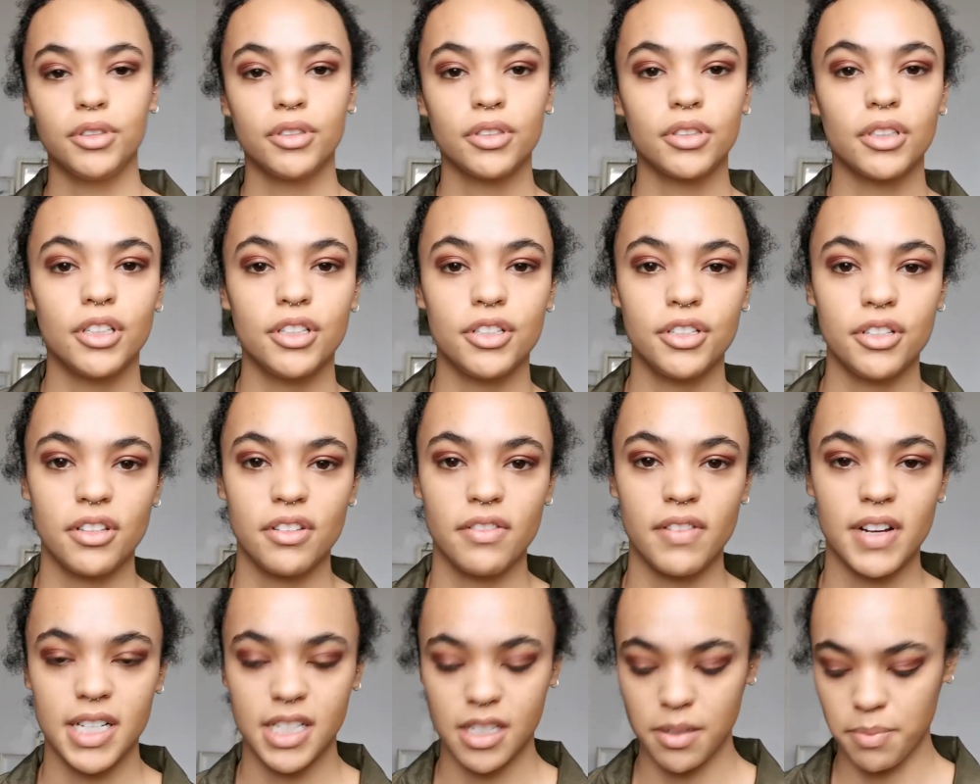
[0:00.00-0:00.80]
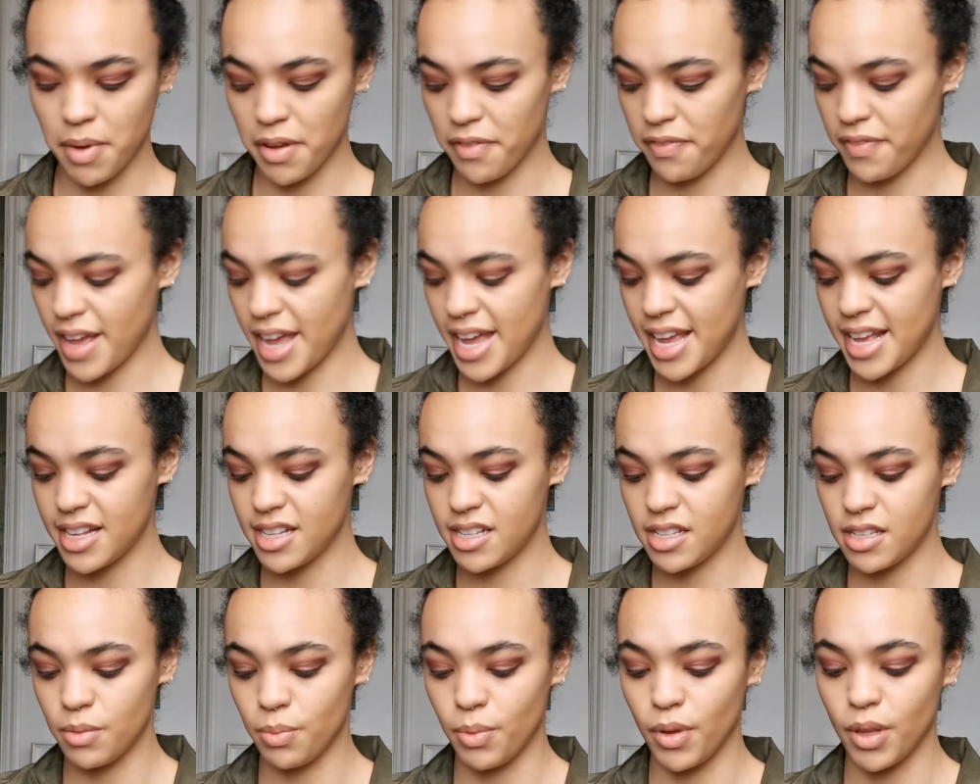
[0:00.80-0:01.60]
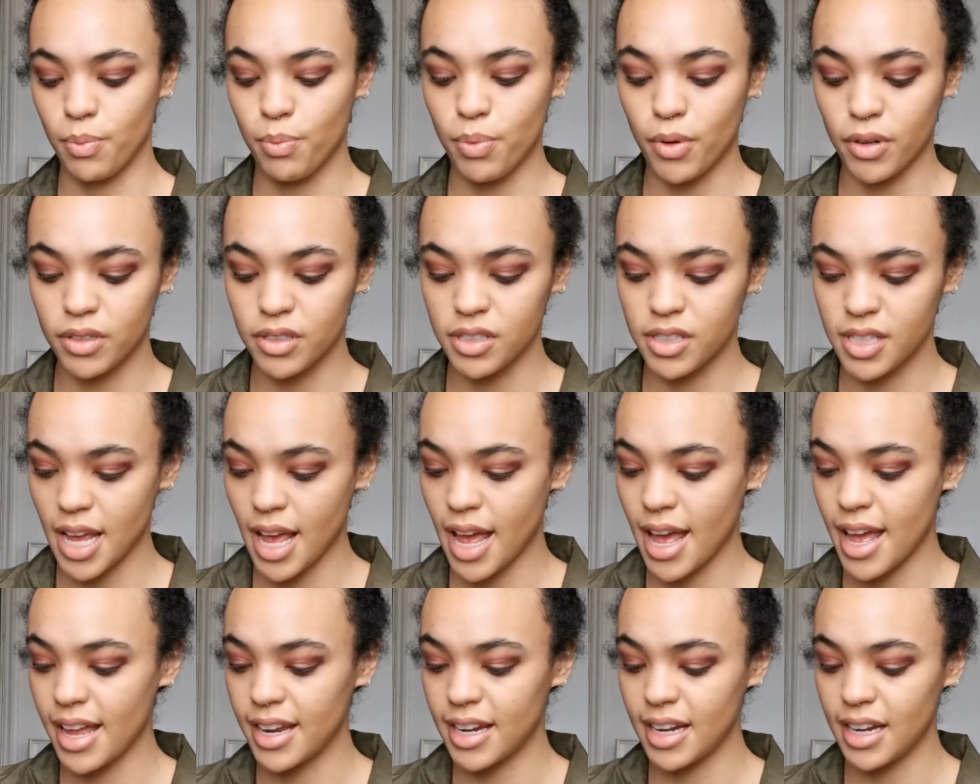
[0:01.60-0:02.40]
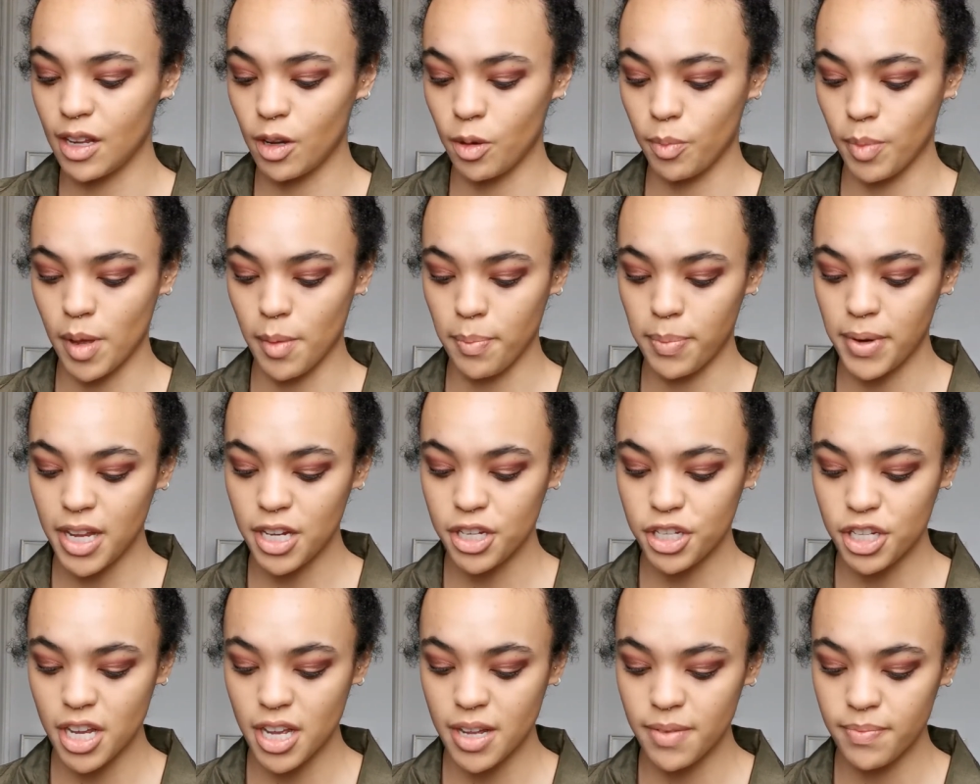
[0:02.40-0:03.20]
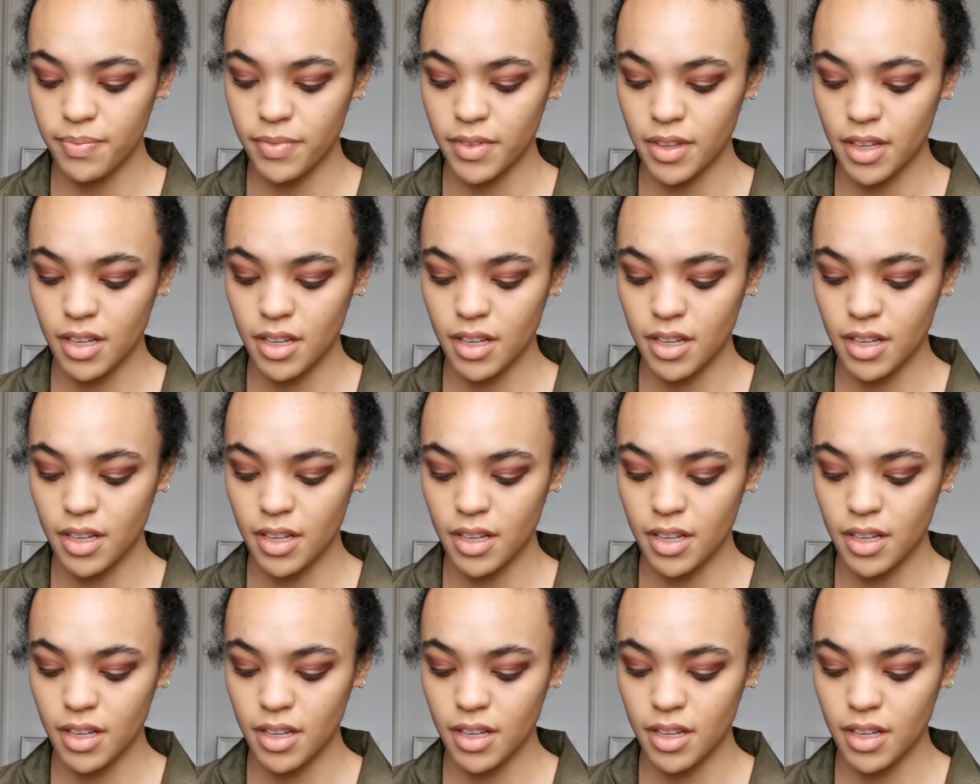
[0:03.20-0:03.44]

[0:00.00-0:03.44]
just going to do the rest of my face with bronzer and a little bit of blusher.